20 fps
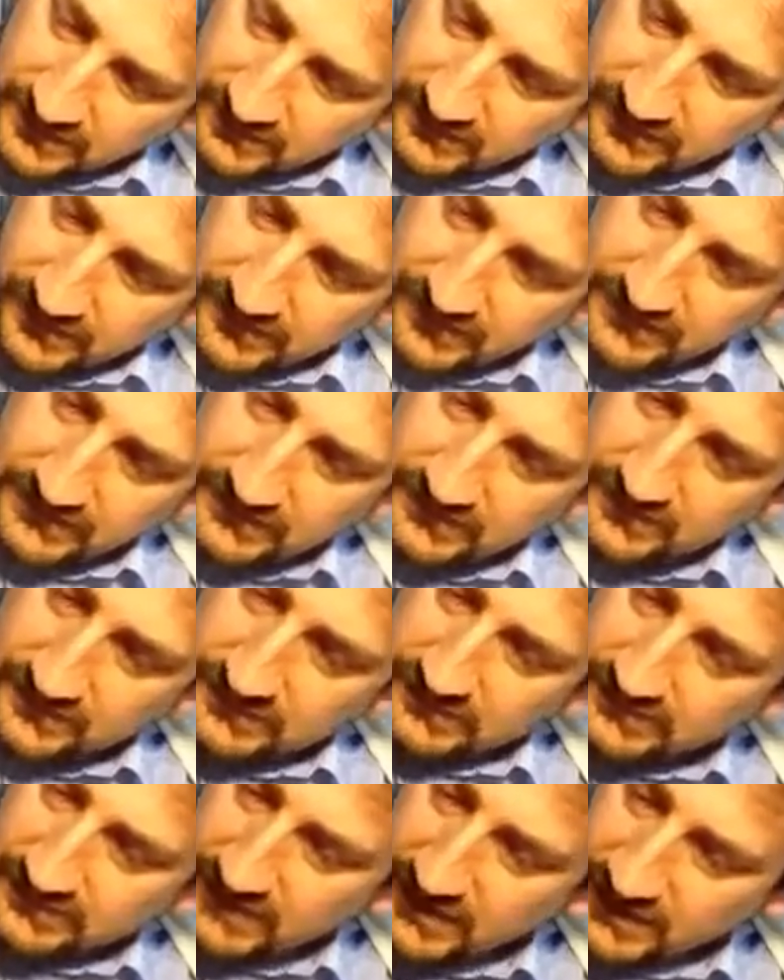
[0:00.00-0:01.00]
this
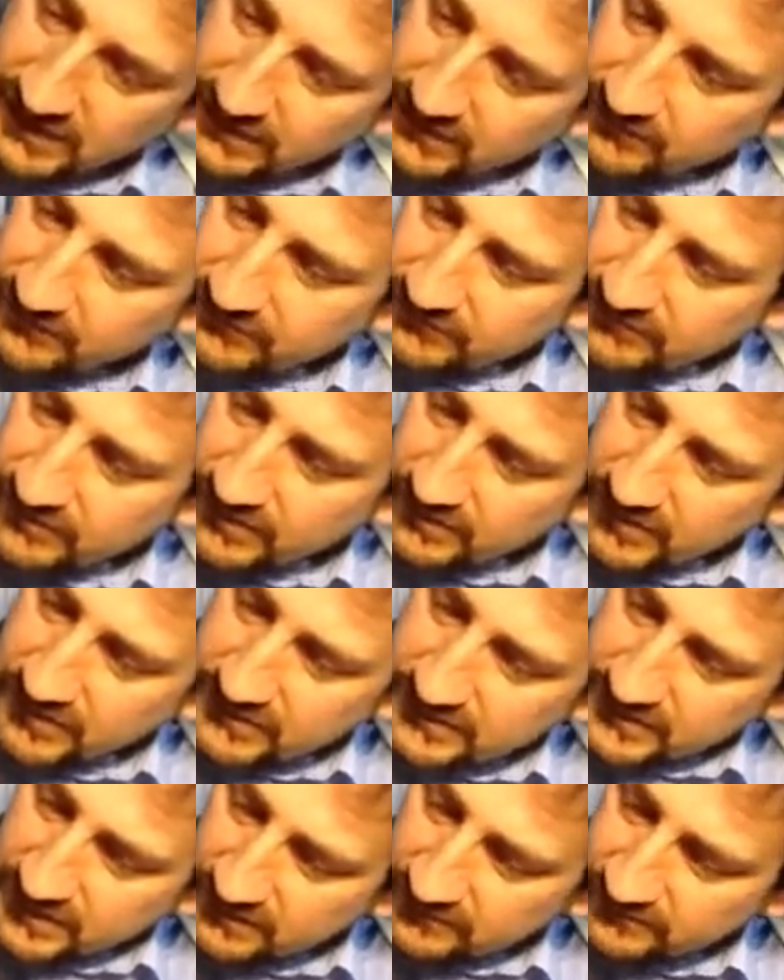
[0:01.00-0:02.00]
looks like a very
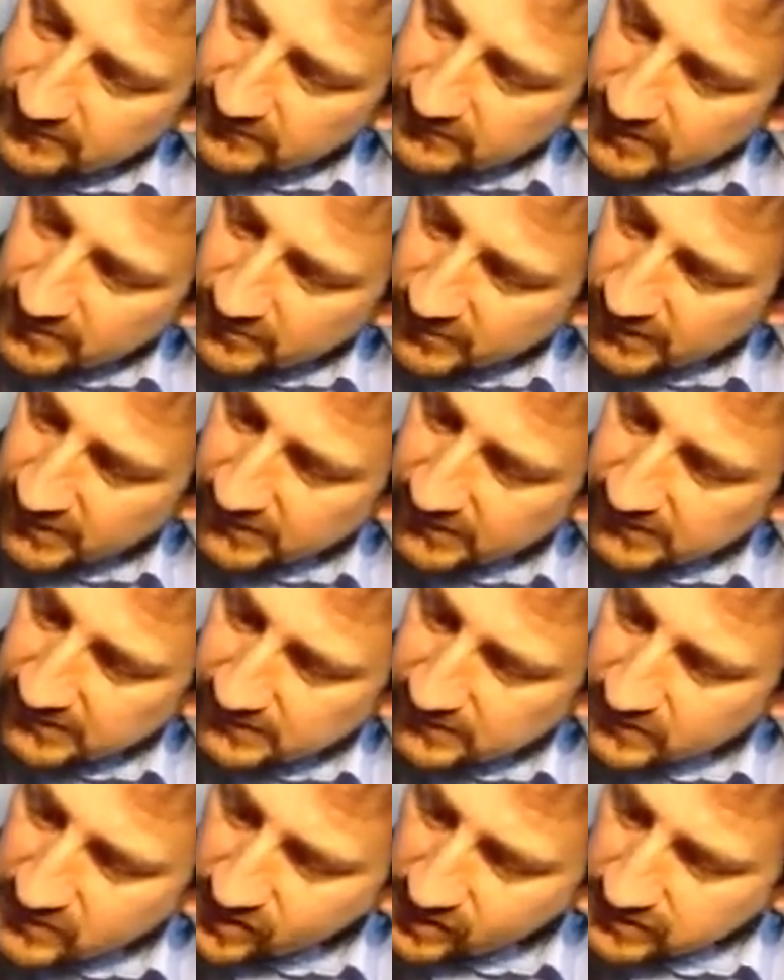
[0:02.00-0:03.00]
tough rubber.
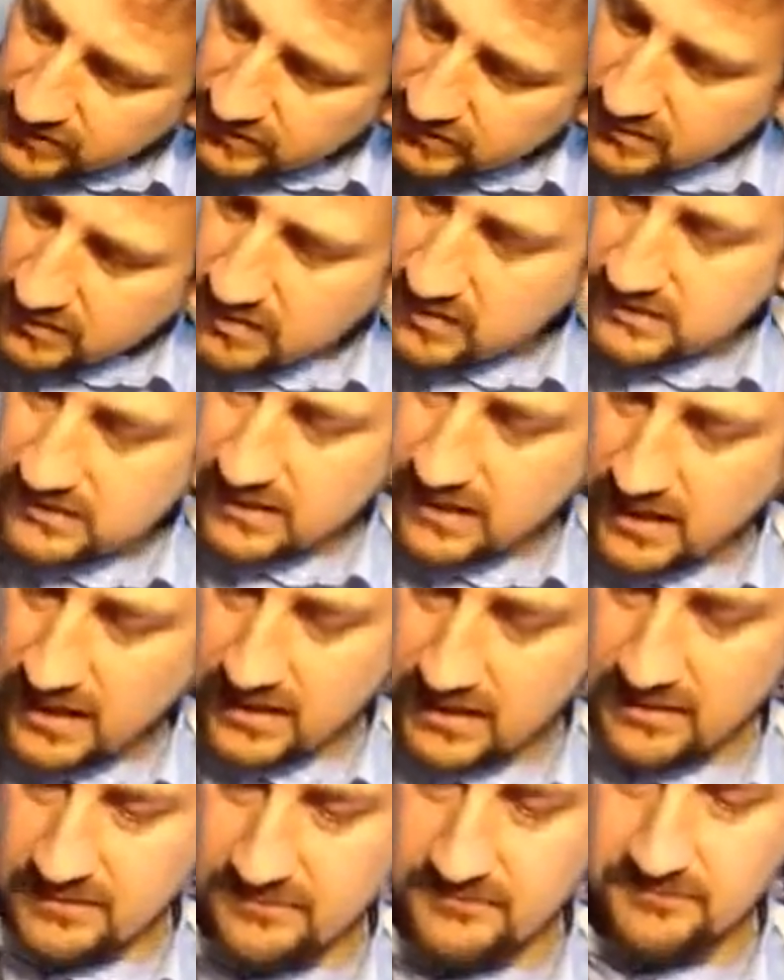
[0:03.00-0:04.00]
It's not a car
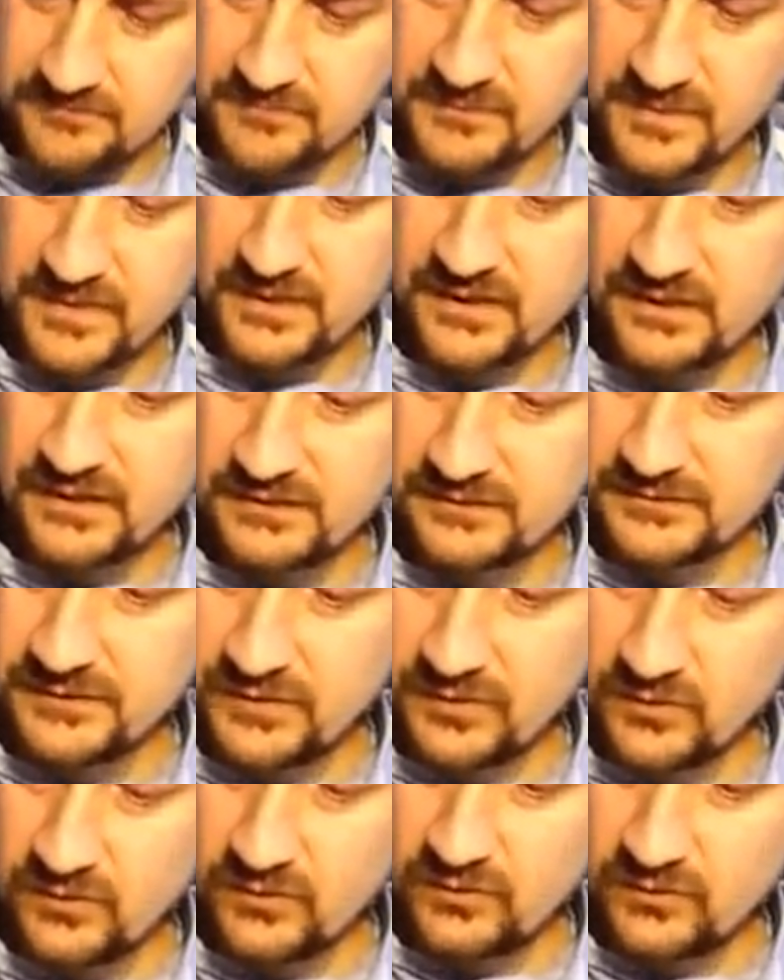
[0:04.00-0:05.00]
tire,
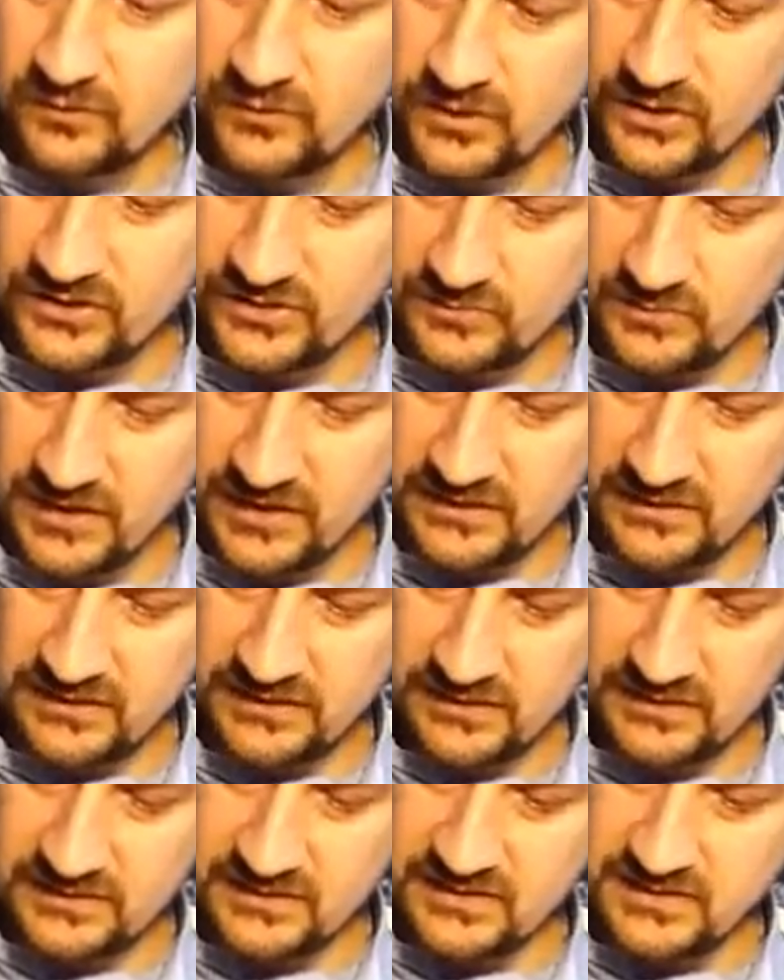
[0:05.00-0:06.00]
which means
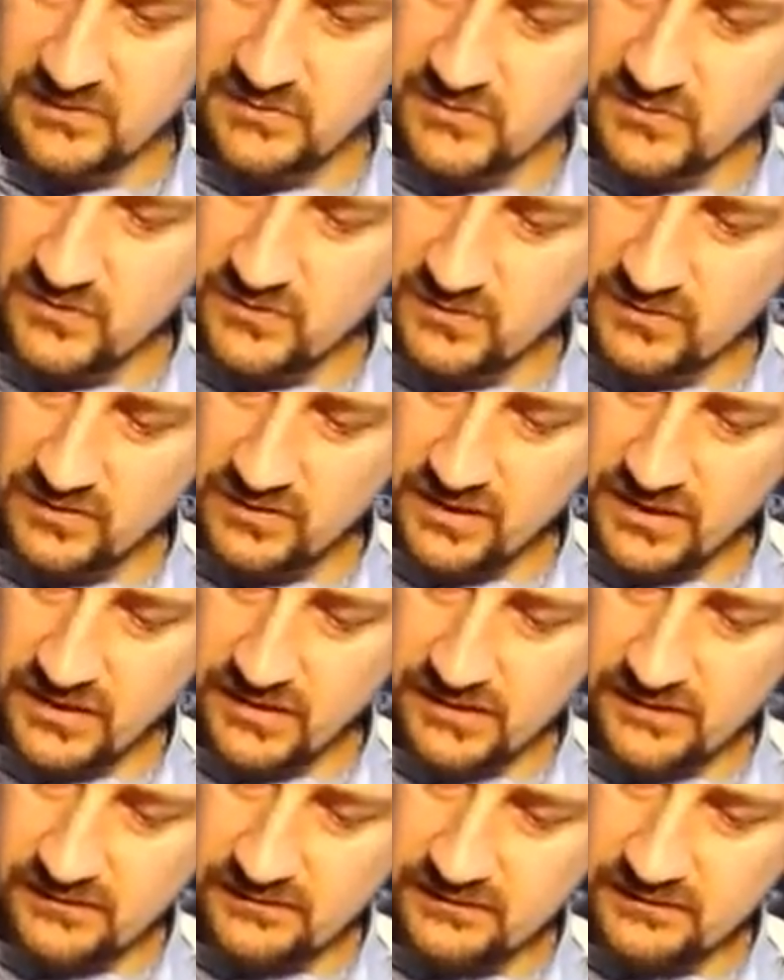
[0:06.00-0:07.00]
it's smooth
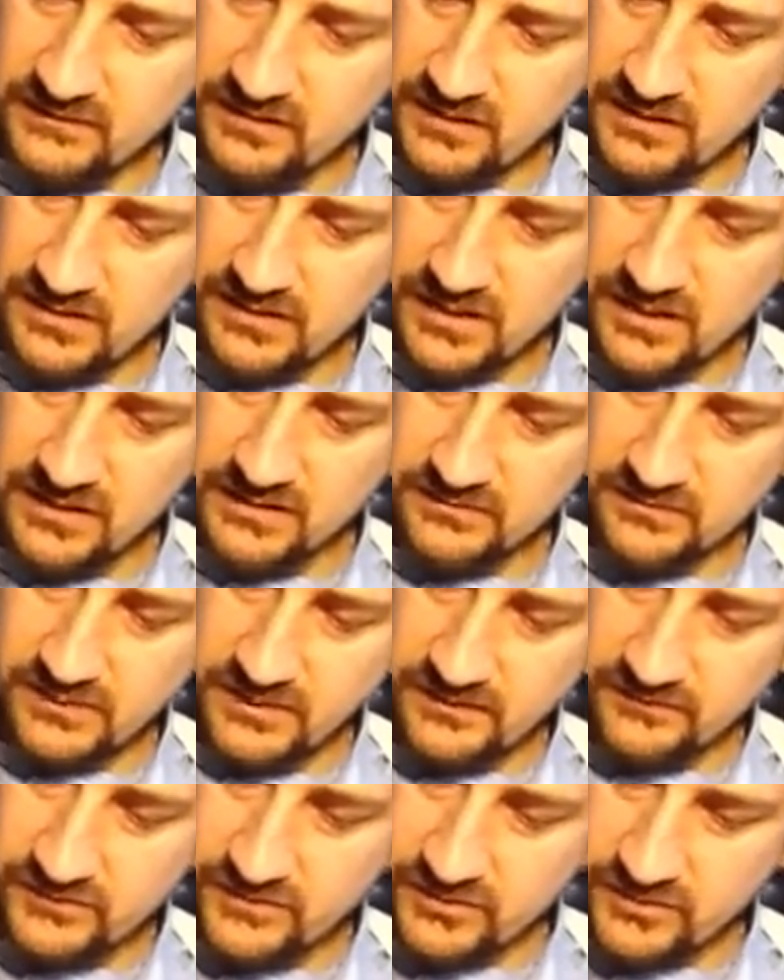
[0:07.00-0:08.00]
here. Car tires would
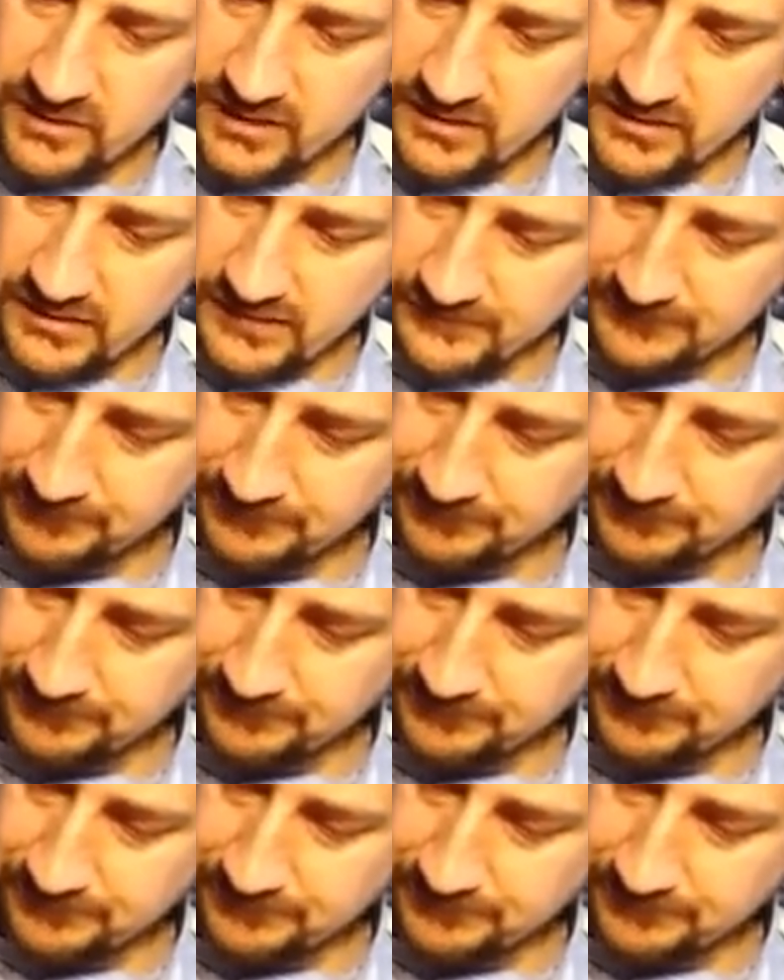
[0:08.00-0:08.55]
have tread.